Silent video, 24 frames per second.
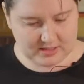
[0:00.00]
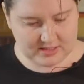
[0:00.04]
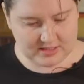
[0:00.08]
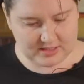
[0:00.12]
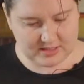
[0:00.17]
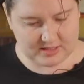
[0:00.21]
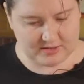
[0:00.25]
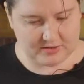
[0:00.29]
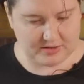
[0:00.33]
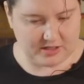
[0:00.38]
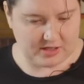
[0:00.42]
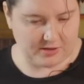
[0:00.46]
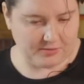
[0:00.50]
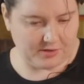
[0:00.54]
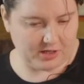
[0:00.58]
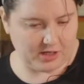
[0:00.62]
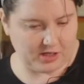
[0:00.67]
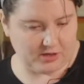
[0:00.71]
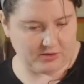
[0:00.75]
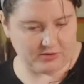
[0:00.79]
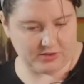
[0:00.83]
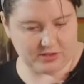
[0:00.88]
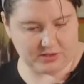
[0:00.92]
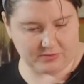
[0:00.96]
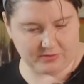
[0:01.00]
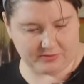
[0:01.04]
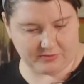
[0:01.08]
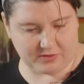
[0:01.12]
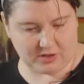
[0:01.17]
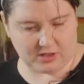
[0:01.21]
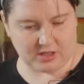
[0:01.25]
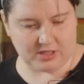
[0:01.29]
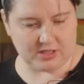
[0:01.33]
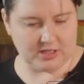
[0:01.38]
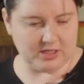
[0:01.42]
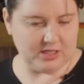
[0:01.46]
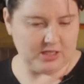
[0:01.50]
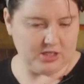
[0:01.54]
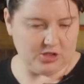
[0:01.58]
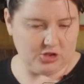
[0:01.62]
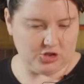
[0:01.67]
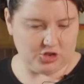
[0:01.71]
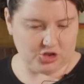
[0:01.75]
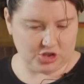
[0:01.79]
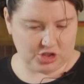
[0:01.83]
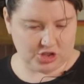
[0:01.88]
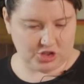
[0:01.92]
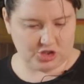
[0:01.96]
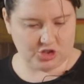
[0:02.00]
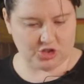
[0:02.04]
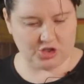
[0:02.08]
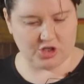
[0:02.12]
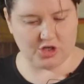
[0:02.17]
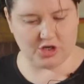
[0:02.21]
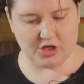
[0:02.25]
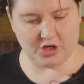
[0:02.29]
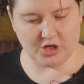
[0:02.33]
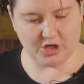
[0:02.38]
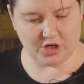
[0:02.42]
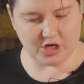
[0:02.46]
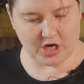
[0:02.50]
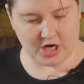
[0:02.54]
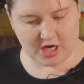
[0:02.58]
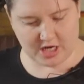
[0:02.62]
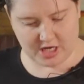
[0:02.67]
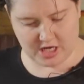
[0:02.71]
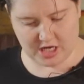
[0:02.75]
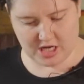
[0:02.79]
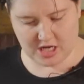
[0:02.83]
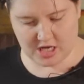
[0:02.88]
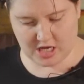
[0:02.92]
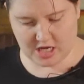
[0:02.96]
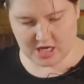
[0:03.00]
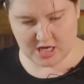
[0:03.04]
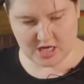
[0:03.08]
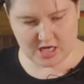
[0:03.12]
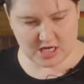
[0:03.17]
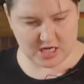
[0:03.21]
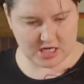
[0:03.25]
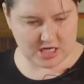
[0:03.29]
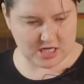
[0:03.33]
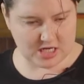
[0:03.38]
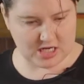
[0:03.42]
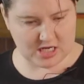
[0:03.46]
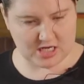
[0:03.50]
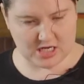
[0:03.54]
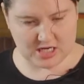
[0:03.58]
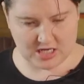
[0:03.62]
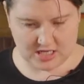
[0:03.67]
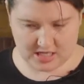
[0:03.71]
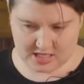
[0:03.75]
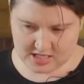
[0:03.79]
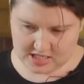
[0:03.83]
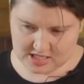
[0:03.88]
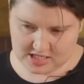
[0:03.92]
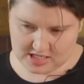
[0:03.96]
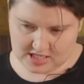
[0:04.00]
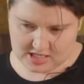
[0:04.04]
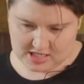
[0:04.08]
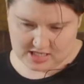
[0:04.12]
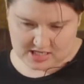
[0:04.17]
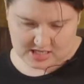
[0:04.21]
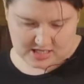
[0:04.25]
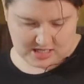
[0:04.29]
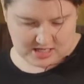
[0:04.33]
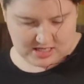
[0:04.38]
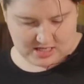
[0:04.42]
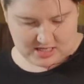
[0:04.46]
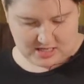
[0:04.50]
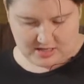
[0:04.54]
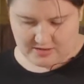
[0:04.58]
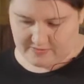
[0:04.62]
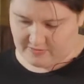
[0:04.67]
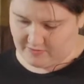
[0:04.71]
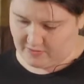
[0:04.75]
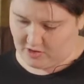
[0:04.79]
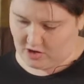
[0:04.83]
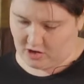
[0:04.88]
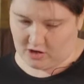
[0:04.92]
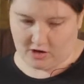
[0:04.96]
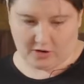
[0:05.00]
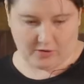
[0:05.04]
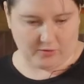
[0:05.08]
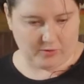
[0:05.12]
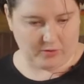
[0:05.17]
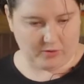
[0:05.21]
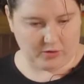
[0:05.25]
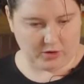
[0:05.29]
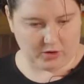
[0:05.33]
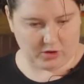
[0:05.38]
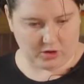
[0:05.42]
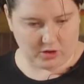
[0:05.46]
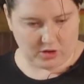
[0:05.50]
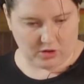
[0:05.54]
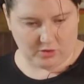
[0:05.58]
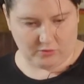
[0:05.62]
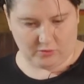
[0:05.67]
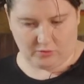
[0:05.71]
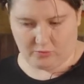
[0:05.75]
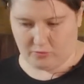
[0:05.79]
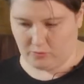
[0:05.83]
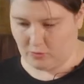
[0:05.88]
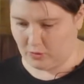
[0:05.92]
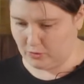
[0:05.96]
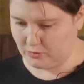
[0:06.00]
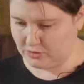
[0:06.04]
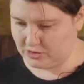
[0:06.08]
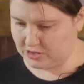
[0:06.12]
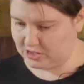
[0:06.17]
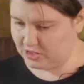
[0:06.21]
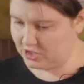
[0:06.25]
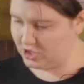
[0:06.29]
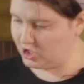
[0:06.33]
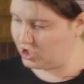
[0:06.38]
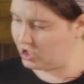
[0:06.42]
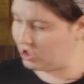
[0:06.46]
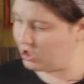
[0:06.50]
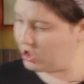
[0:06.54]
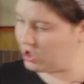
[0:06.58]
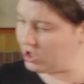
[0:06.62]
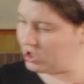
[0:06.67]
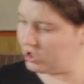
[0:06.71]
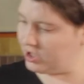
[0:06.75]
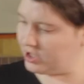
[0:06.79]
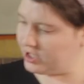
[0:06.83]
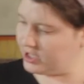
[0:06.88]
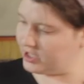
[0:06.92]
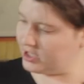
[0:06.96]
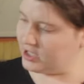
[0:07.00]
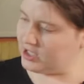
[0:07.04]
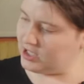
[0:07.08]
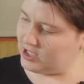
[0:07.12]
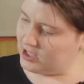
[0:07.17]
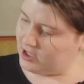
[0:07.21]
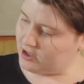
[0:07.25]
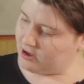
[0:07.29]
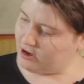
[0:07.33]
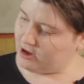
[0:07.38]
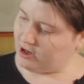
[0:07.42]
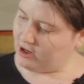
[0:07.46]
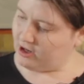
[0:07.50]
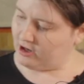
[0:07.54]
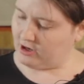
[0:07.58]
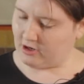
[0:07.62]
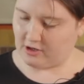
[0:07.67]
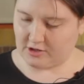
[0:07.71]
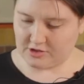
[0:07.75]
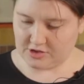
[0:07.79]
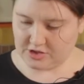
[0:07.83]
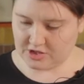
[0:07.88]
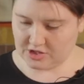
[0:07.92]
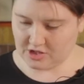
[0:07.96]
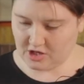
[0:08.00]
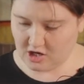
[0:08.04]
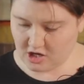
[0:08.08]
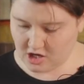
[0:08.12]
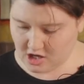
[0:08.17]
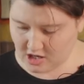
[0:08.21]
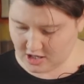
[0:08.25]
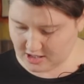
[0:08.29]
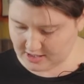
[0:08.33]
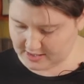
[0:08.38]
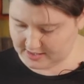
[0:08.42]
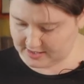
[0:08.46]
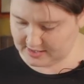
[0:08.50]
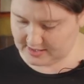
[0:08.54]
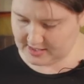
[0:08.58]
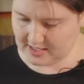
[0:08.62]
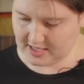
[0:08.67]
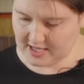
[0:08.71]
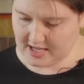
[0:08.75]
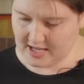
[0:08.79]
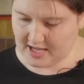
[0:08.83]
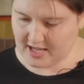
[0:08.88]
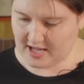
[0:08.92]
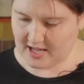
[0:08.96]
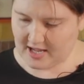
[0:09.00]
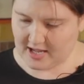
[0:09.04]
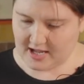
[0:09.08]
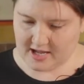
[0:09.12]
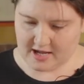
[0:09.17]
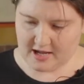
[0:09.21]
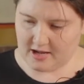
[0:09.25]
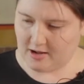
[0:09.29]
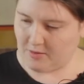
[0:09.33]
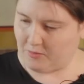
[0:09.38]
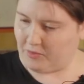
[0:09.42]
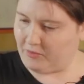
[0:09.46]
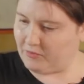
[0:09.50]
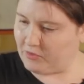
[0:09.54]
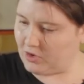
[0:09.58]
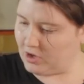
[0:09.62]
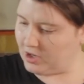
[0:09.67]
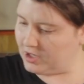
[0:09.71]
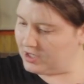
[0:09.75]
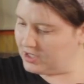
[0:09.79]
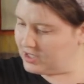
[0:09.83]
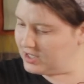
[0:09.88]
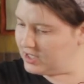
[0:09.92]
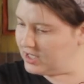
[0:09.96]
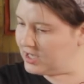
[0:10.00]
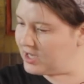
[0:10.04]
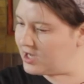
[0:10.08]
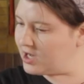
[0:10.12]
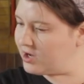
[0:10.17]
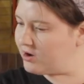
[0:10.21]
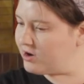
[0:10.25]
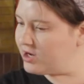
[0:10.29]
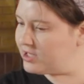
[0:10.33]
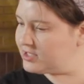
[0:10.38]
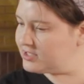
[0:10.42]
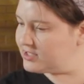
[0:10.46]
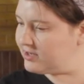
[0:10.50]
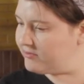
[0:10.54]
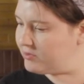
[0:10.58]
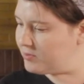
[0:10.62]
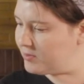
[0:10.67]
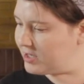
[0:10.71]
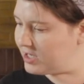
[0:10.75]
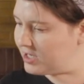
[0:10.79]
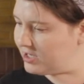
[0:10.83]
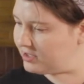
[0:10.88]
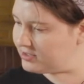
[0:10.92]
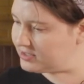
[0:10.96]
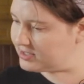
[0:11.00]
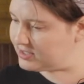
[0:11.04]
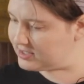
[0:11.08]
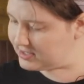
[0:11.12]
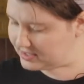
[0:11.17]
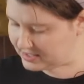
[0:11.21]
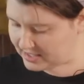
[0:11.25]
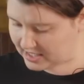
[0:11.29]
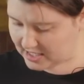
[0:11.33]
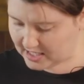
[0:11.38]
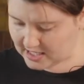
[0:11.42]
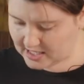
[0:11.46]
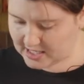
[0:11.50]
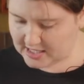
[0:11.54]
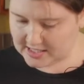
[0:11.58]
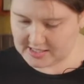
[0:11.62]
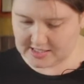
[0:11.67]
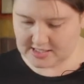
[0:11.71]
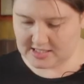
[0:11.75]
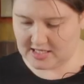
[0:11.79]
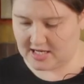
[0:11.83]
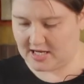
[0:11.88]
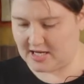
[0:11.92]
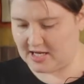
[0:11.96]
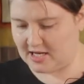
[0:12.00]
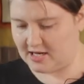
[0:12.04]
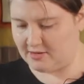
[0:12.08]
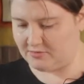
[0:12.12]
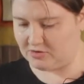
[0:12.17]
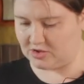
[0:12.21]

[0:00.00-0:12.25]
So there we go. So we've got ginger, onion, got our roasted garlic in our sauce. We've got carrots. Everybody else is cut, and I'm